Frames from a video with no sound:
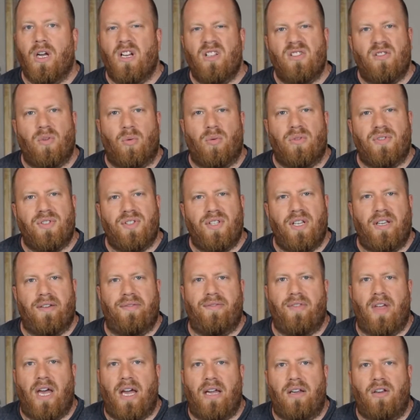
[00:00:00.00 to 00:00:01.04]
so we'll see
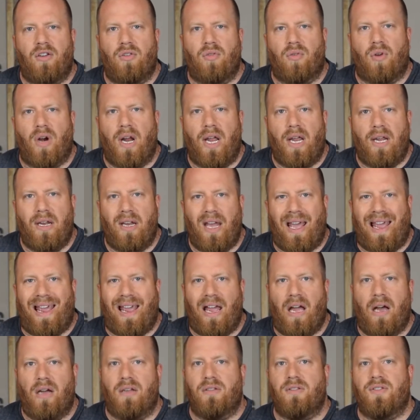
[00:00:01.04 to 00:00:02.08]
if that grain
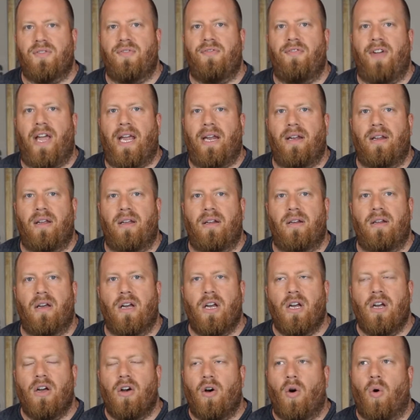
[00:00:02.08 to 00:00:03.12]
has faded
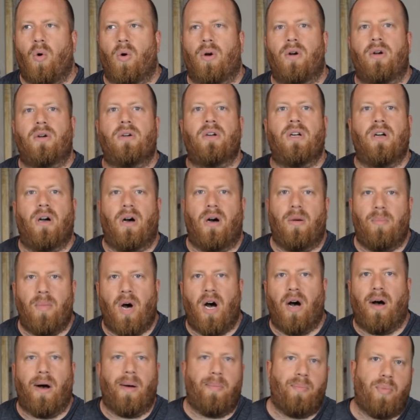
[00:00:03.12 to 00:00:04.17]
or come
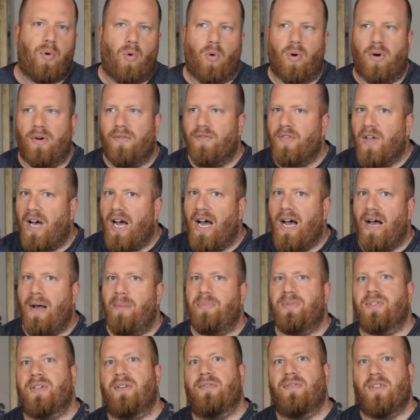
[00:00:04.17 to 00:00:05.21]
up, or if the
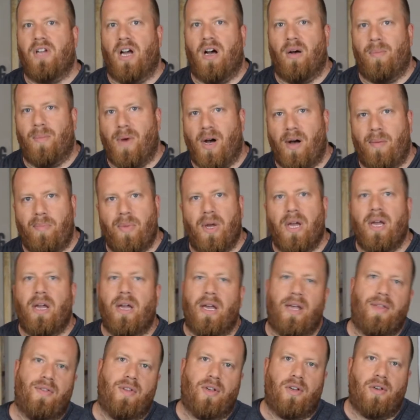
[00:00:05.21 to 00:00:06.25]
hops have come up
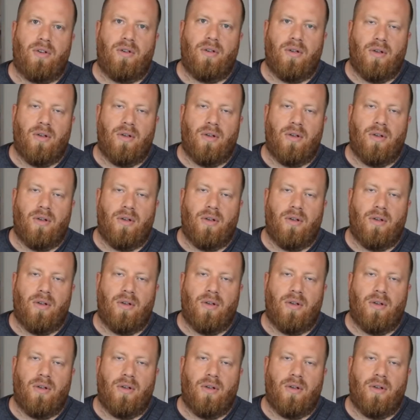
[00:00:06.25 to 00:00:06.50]
and the